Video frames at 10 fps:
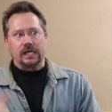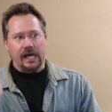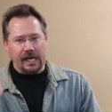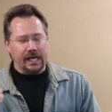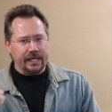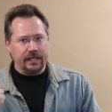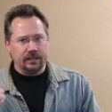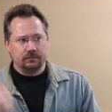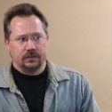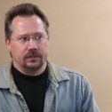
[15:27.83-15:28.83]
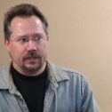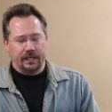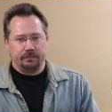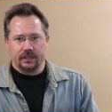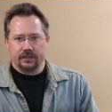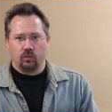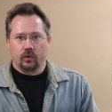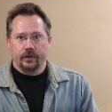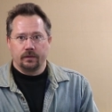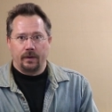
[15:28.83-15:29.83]
I'd be a little
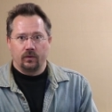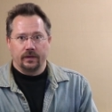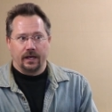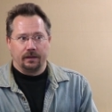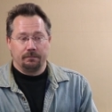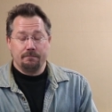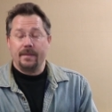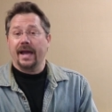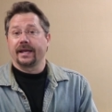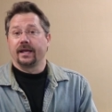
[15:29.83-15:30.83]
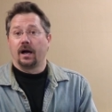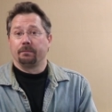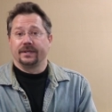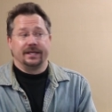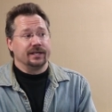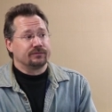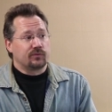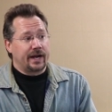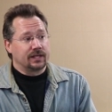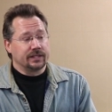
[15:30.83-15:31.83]
worried about backing up in it,
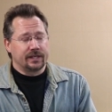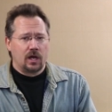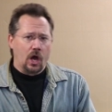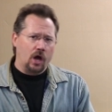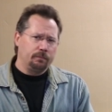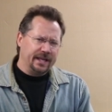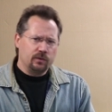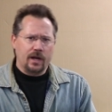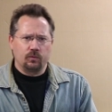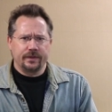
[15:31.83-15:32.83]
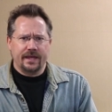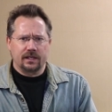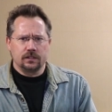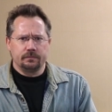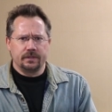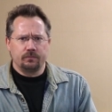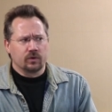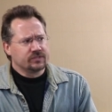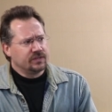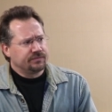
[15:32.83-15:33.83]
frankly. I'll play around with that a little bit
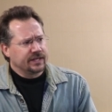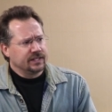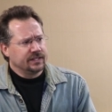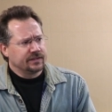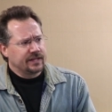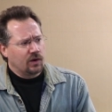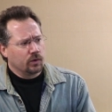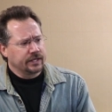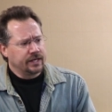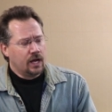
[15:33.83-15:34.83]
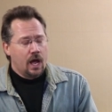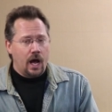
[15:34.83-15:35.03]
more, see if I can get that working.